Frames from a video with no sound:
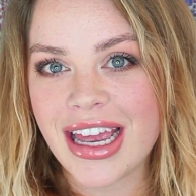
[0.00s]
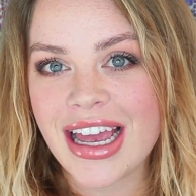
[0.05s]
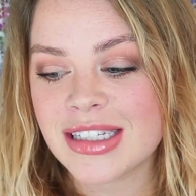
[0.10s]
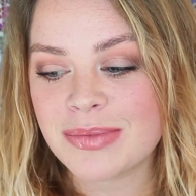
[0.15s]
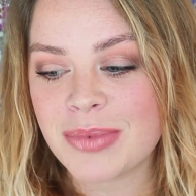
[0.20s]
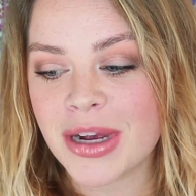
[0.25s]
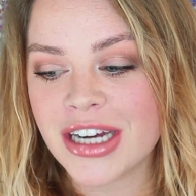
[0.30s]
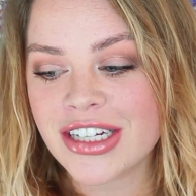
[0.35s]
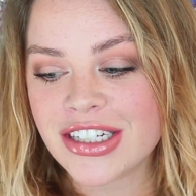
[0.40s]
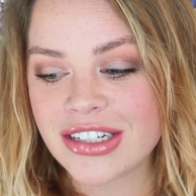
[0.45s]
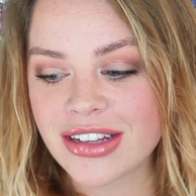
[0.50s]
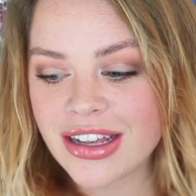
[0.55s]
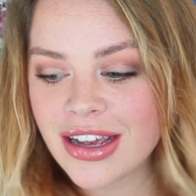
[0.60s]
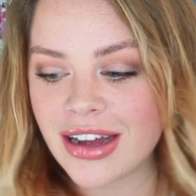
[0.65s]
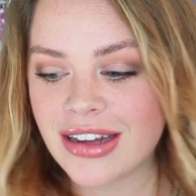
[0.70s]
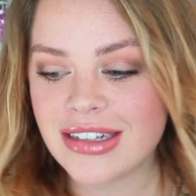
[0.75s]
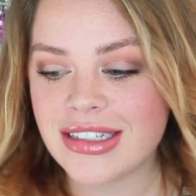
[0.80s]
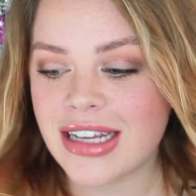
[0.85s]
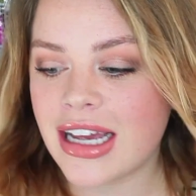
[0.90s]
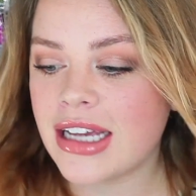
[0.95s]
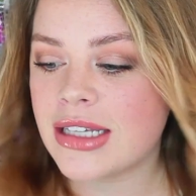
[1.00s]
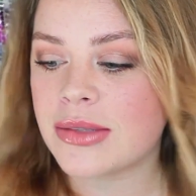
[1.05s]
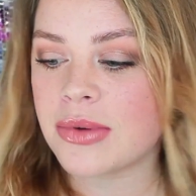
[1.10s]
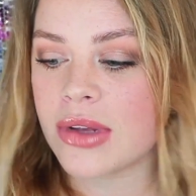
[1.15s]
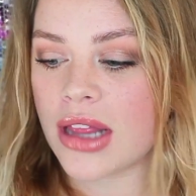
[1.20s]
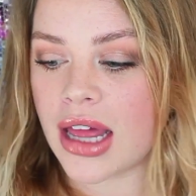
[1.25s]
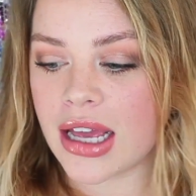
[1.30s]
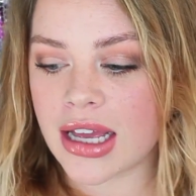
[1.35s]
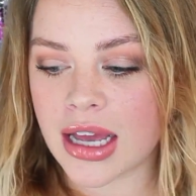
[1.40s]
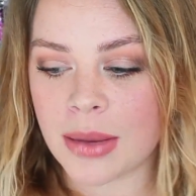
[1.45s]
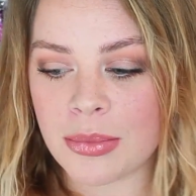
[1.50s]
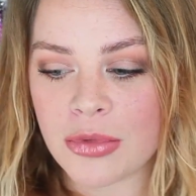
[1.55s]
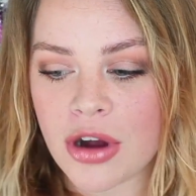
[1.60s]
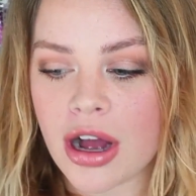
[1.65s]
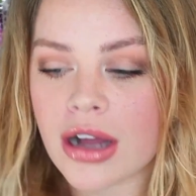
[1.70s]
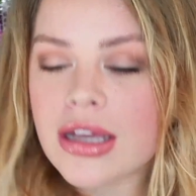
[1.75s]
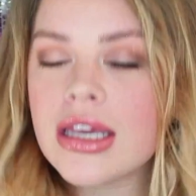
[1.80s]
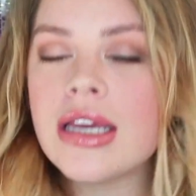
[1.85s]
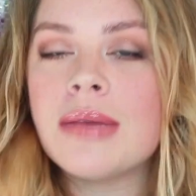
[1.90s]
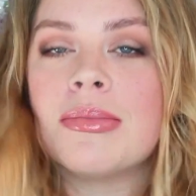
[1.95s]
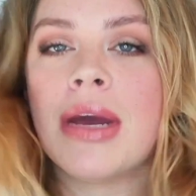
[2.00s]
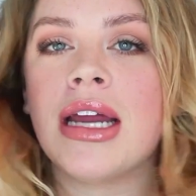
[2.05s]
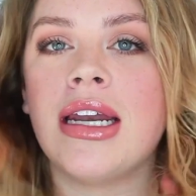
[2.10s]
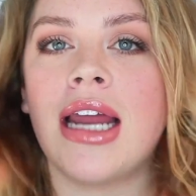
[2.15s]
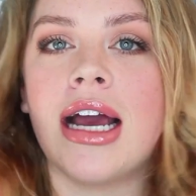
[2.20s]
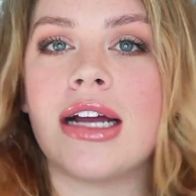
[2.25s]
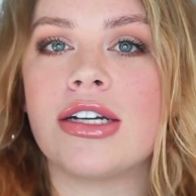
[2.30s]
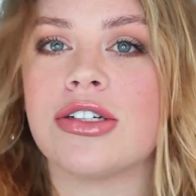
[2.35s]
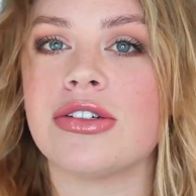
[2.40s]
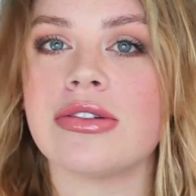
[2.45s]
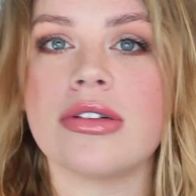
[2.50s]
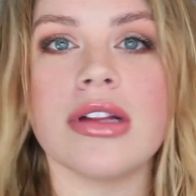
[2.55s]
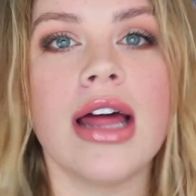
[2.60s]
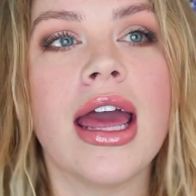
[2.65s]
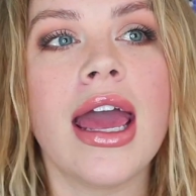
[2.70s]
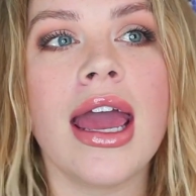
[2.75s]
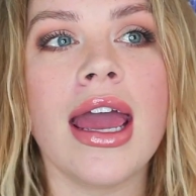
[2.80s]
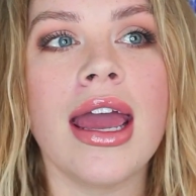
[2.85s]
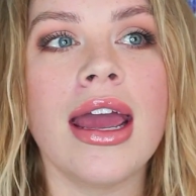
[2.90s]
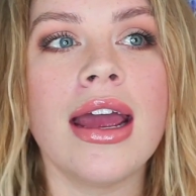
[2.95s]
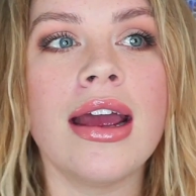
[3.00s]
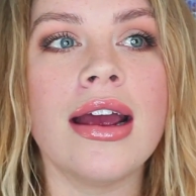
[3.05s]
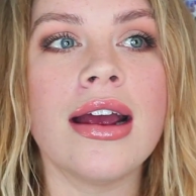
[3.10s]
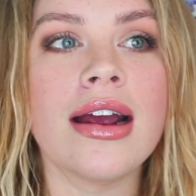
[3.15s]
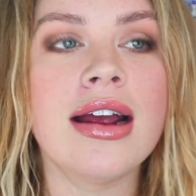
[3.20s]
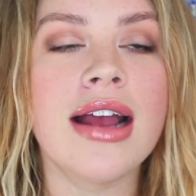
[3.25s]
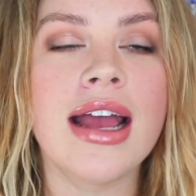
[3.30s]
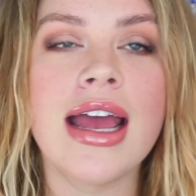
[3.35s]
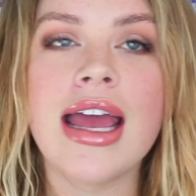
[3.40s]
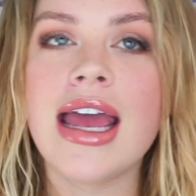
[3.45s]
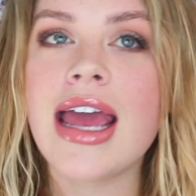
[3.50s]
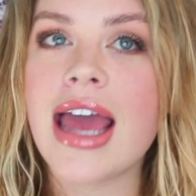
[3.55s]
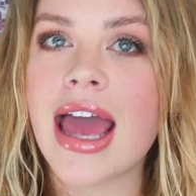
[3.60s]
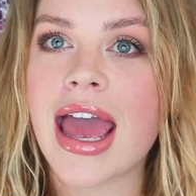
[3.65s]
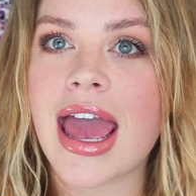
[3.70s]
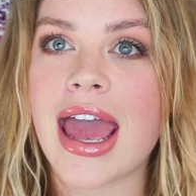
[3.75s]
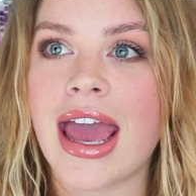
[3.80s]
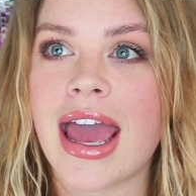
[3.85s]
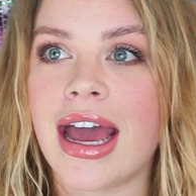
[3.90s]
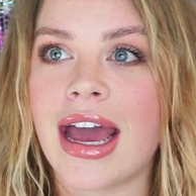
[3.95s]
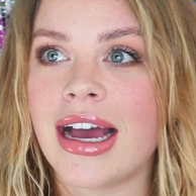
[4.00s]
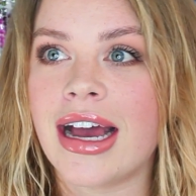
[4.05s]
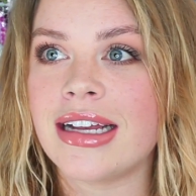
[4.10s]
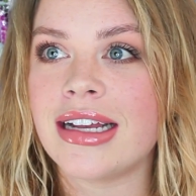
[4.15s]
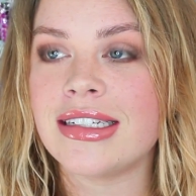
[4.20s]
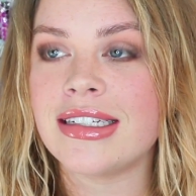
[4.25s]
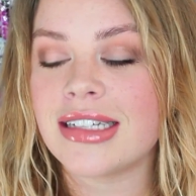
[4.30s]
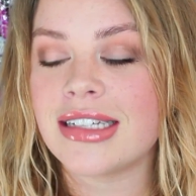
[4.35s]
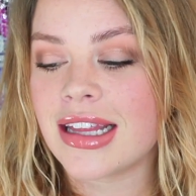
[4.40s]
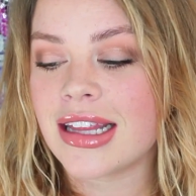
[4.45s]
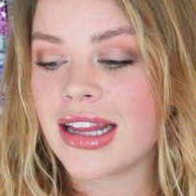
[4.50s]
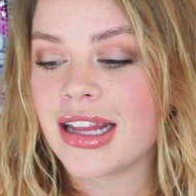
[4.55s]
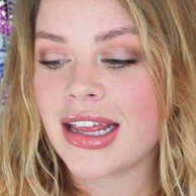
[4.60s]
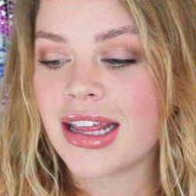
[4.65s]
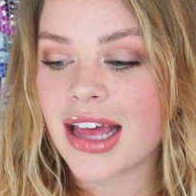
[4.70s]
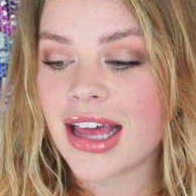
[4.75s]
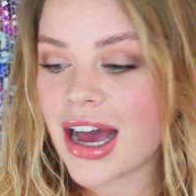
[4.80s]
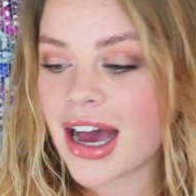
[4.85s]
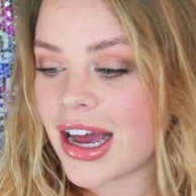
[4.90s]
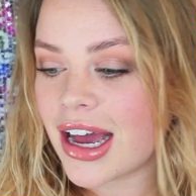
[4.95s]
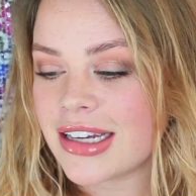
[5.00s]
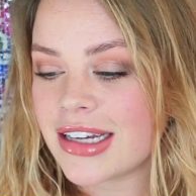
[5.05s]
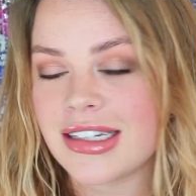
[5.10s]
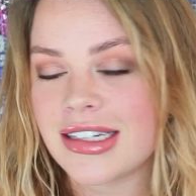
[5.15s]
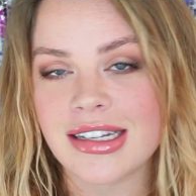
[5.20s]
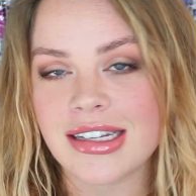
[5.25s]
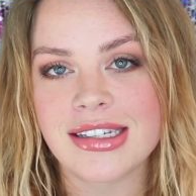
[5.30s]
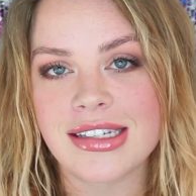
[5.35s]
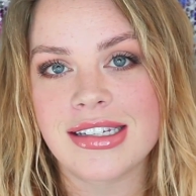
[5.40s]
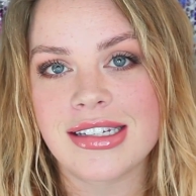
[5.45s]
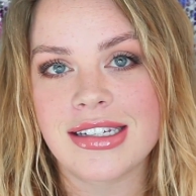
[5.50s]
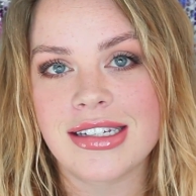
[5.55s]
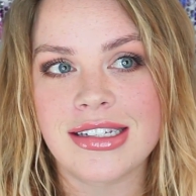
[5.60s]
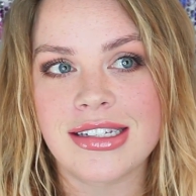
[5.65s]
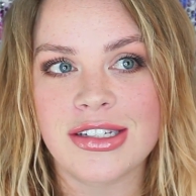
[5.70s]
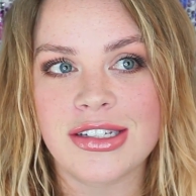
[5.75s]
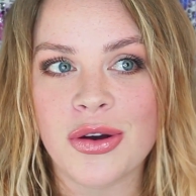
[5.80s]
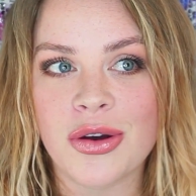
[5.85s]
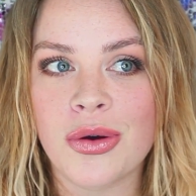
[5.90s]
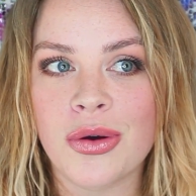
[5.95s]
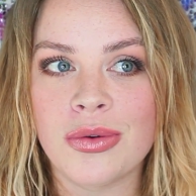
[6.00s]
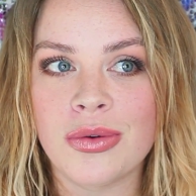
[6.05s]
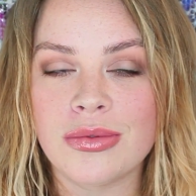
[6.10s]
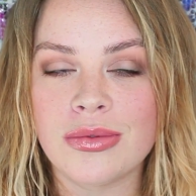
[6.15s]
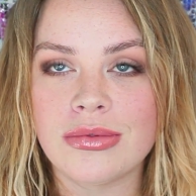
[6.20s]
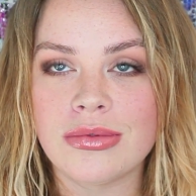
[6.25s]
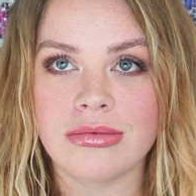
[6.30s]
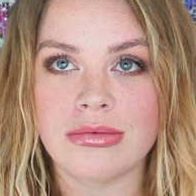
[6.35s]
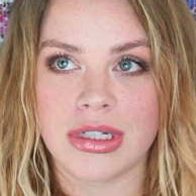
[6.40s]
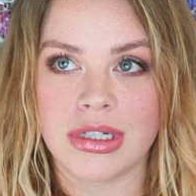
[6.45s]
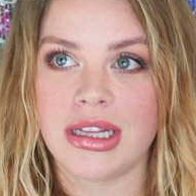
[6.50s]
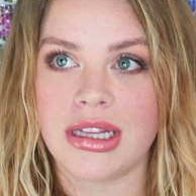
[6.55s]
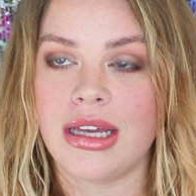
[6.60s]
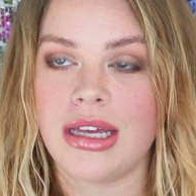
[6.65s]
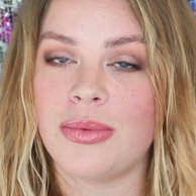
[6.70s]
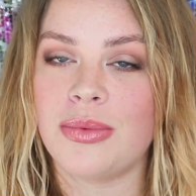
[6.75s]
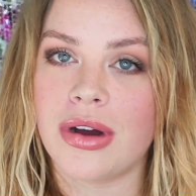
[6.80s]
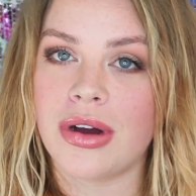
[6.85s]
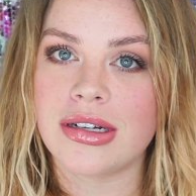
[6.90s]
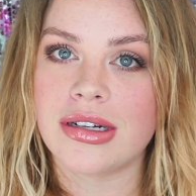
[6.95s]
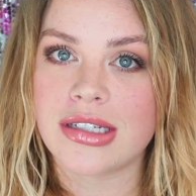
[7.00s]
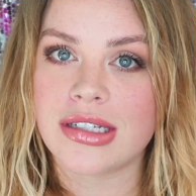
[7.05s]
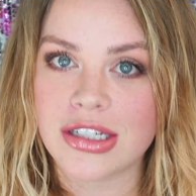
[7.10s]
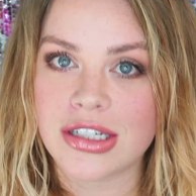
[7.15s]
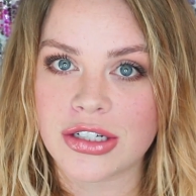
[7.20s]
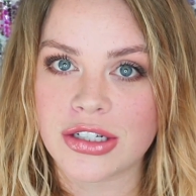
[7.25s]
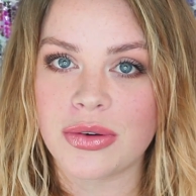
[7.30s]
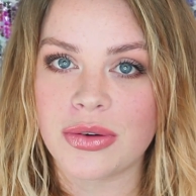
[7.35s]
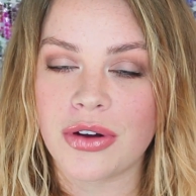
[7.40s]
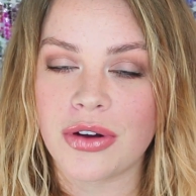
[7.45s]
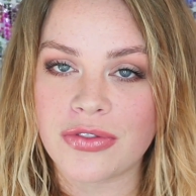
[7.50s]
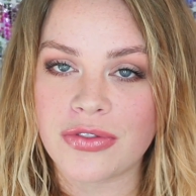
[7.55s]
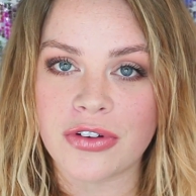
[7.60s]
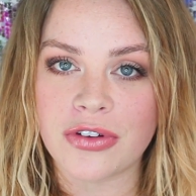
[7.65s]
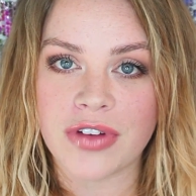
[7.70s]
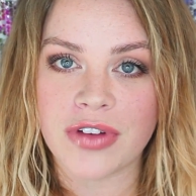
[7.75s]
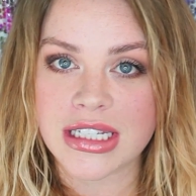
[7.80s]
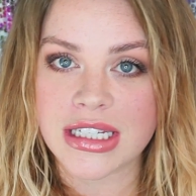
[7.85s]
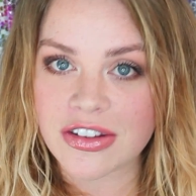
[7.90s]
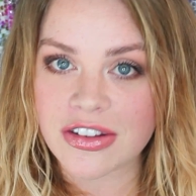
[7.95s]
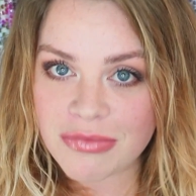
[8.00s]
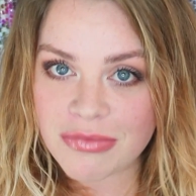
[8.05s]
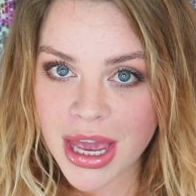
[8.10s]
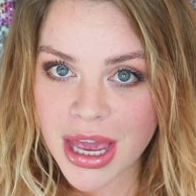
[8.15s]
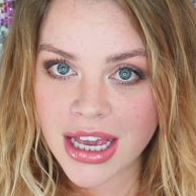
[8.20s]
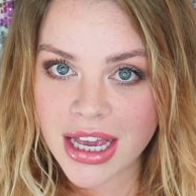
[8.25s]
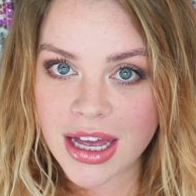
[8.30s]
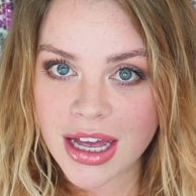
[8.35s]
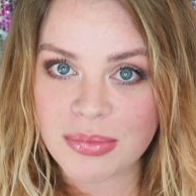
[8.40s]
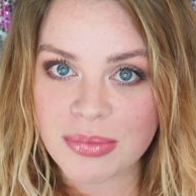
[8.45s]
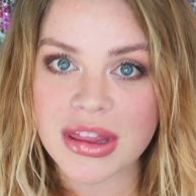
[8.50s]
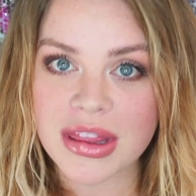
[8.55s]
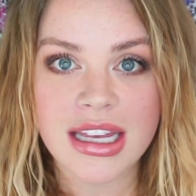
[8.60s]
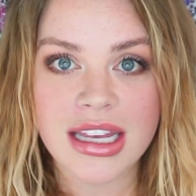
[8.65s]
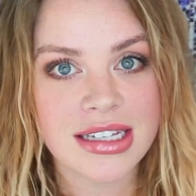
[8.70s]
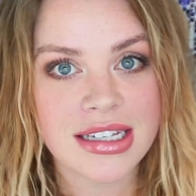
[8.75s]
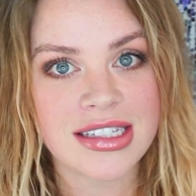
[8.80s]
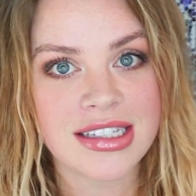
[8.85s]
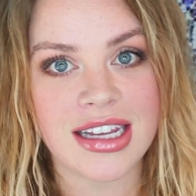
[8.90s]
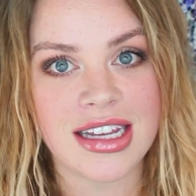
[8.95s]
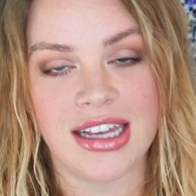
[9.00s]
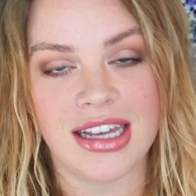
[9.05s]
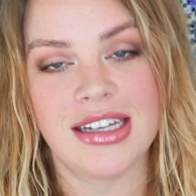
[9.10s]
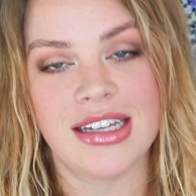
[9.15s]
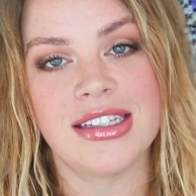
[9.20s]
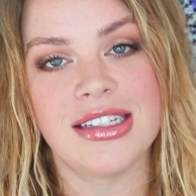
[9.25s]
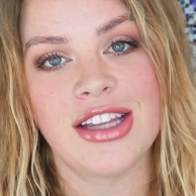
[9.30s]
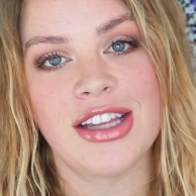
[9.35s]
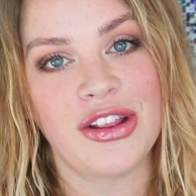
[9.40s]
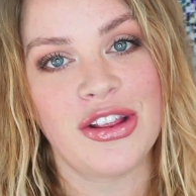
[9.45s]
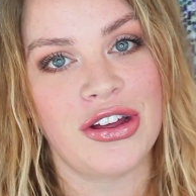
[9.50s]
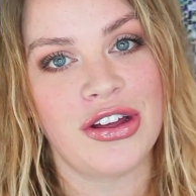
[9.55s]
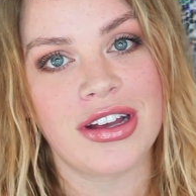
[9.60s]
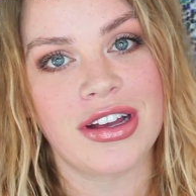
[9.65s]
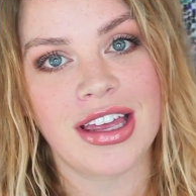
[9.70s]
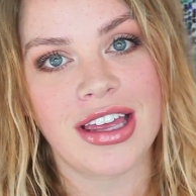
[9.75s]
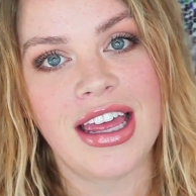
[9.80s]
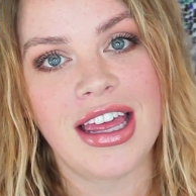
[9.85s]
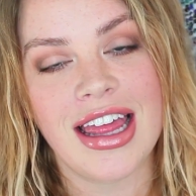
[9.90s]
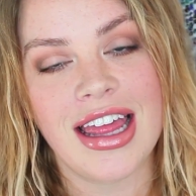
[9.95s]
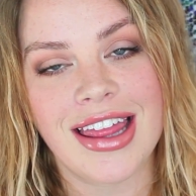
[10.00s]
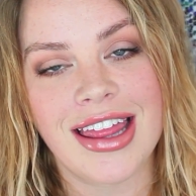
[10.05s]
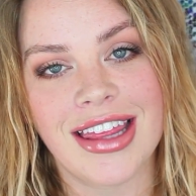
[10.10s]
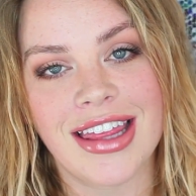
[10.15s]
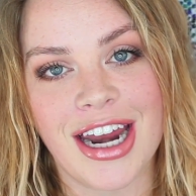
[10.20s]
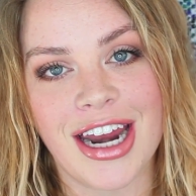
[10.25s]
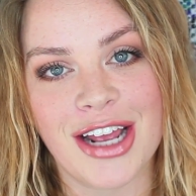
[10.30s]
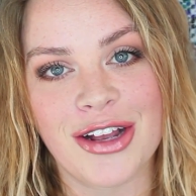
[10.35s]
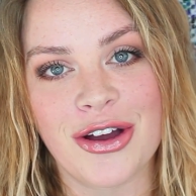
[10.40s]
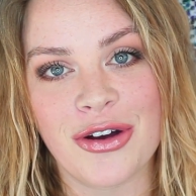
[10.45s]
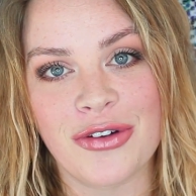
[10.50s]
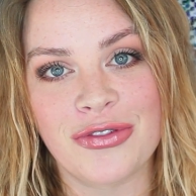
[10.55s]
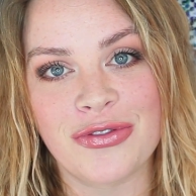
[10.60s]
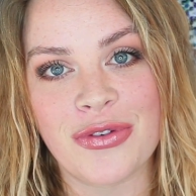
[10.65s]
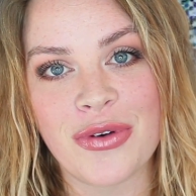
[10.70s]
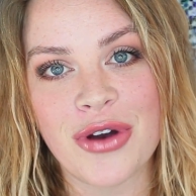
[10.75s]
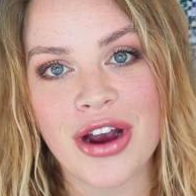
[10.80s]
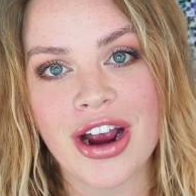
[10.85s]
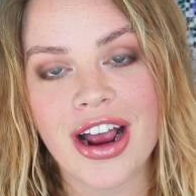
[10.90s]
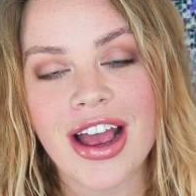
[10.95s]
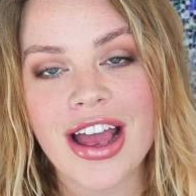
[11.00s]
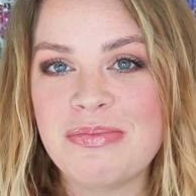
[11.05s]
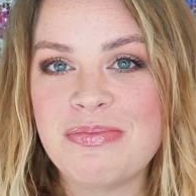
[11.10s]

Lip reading: Especially on days where like I'm rocking my natural hair and I just don't really want to do a full face of makeup. This is the look that I go for.